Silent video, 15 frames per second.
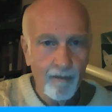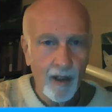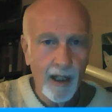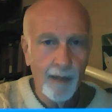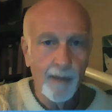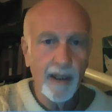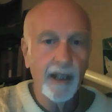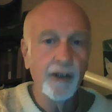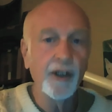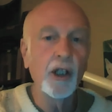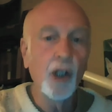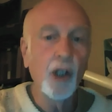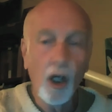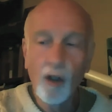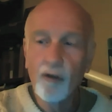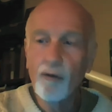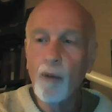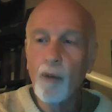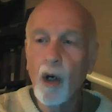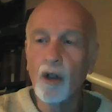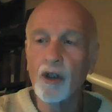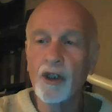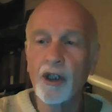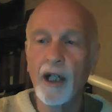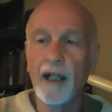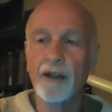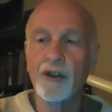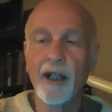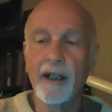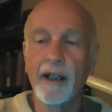Right? Because a golf ball
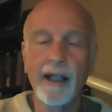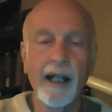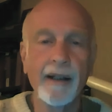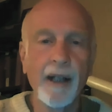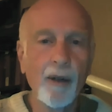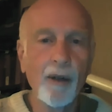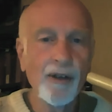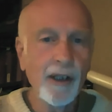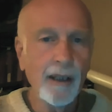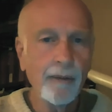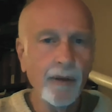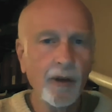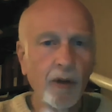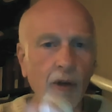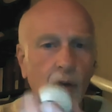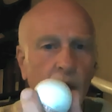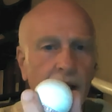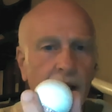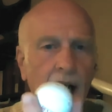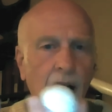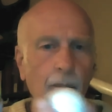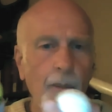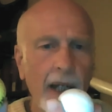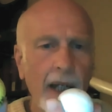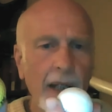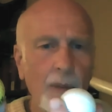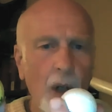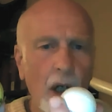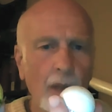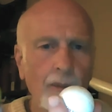shines like that. Now, what's the difference between a
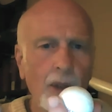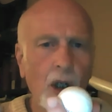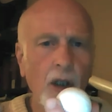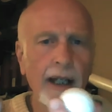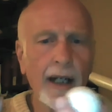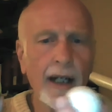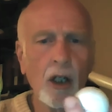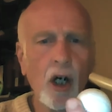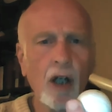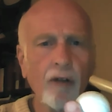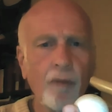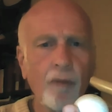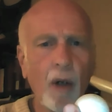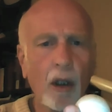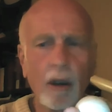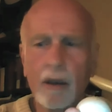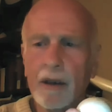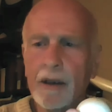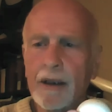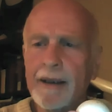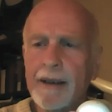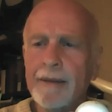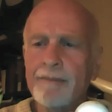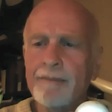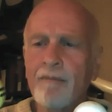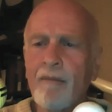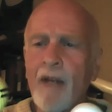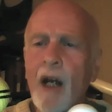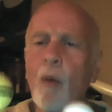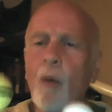ping pong ball and a golf ball?
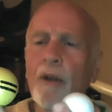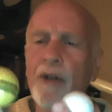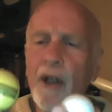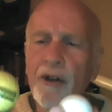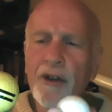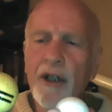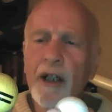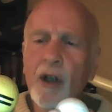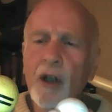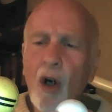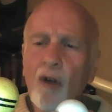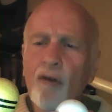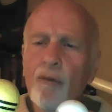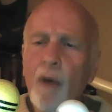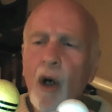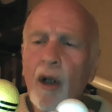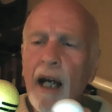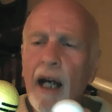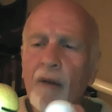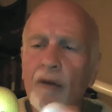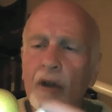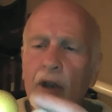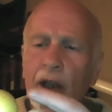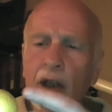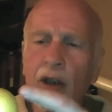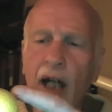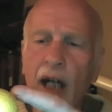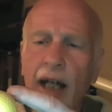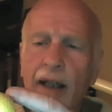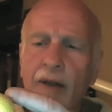Well, doesn't a golf ball have little
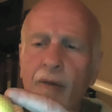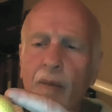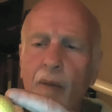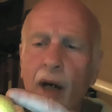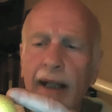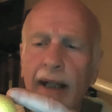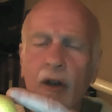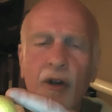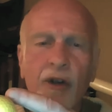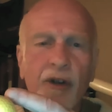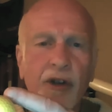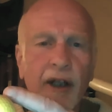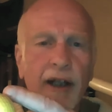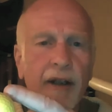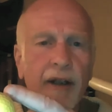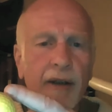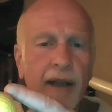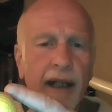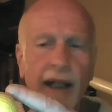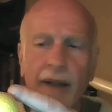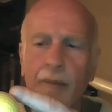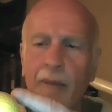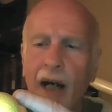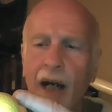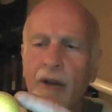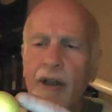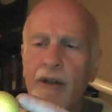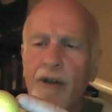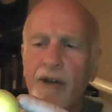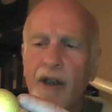kind of hills in it and
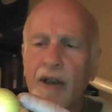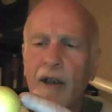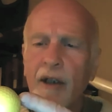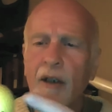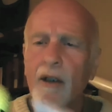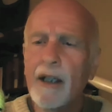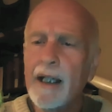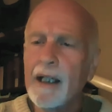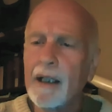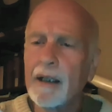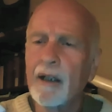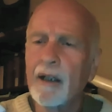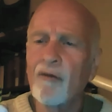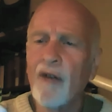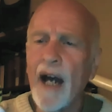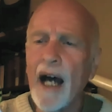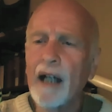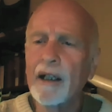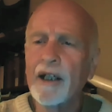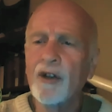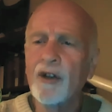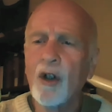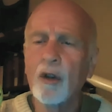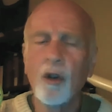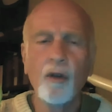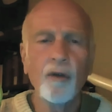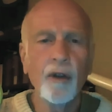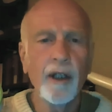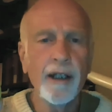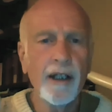mountains and little little valleys all
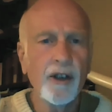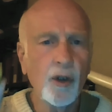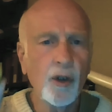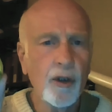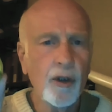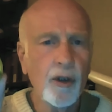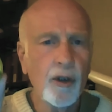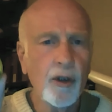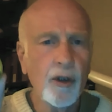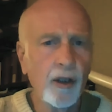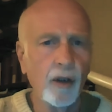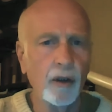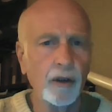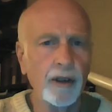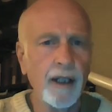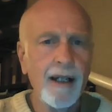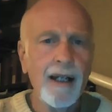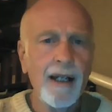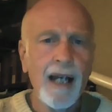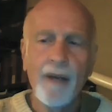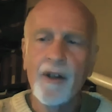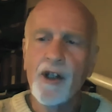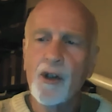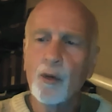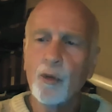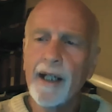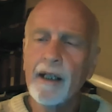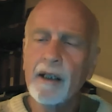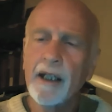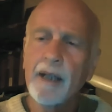over it. It's sort of wrinkled. And this
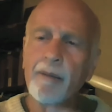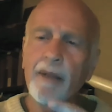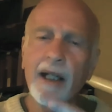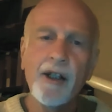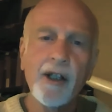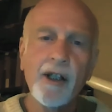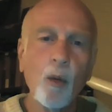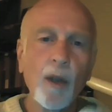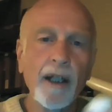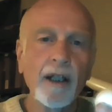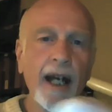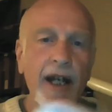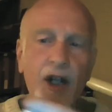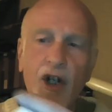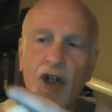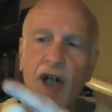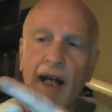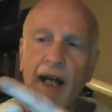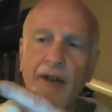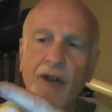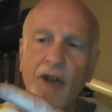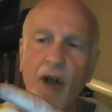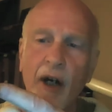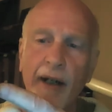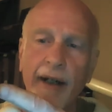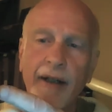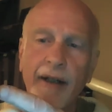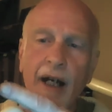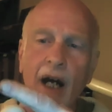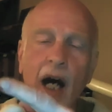wrinkling means that when light shines on
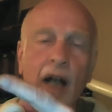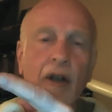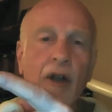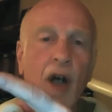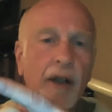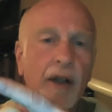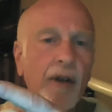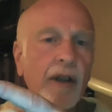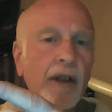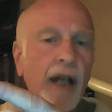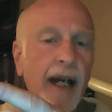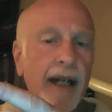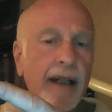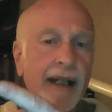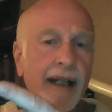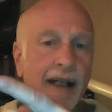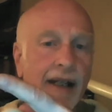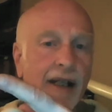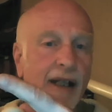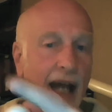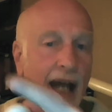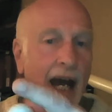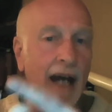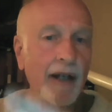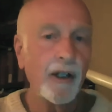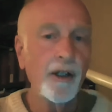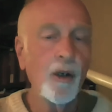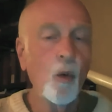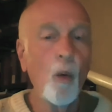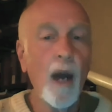it, a lot of the light is
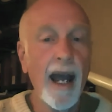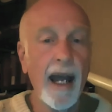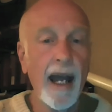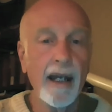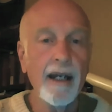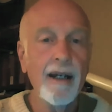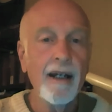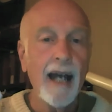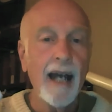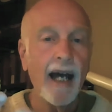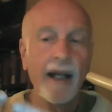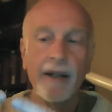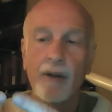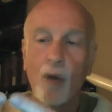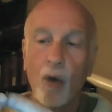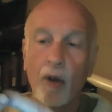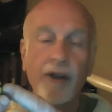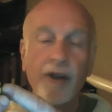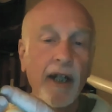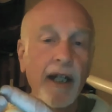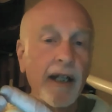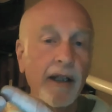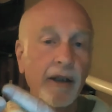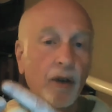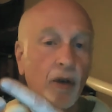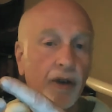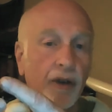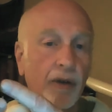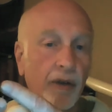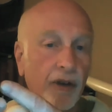scattered away and or is hidden or
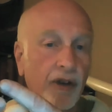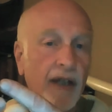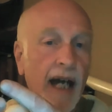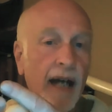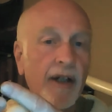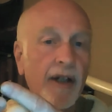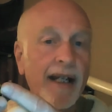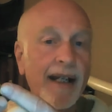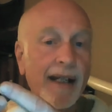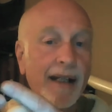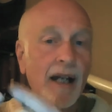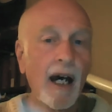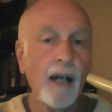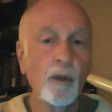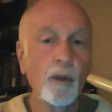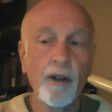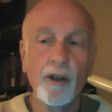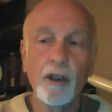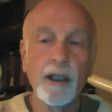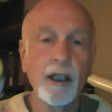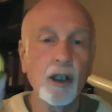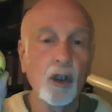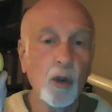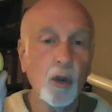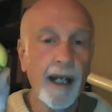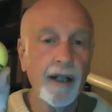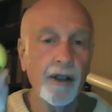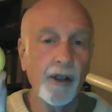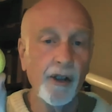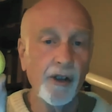is scattered inside one of the little
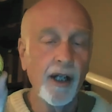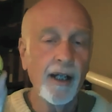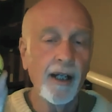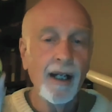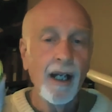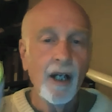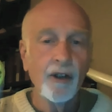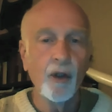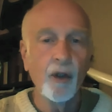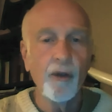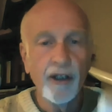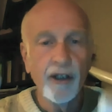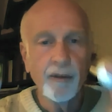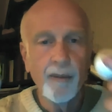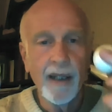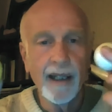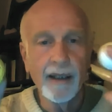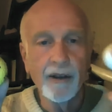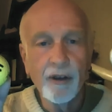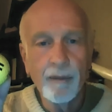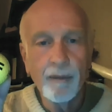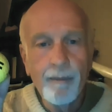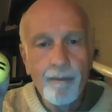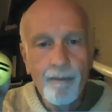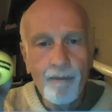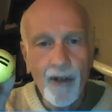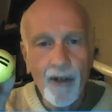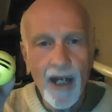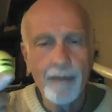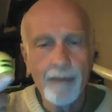craters. So this means
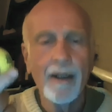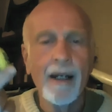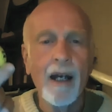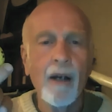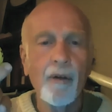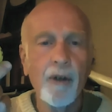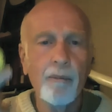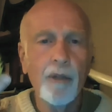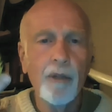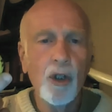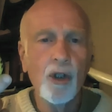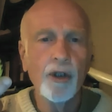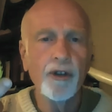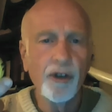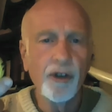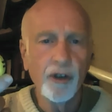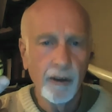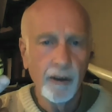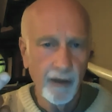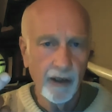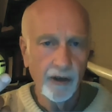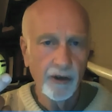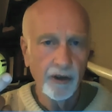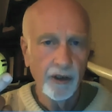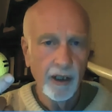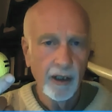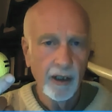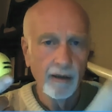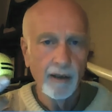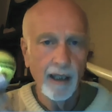that the moon's surface
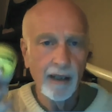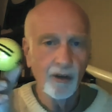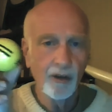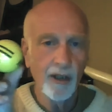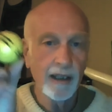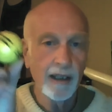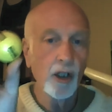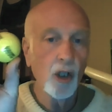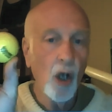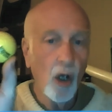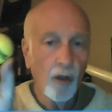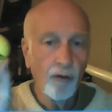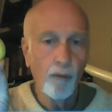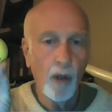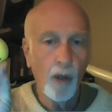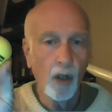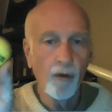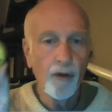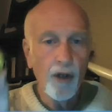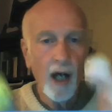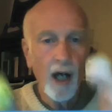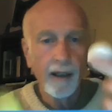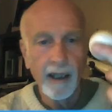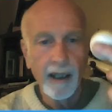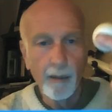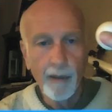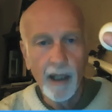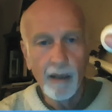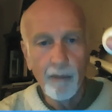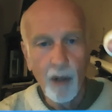is like a golf ball, not like
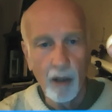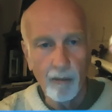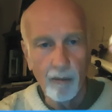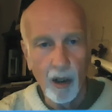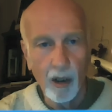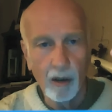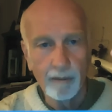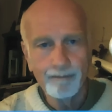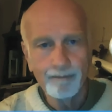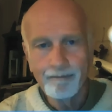a ping pong ball.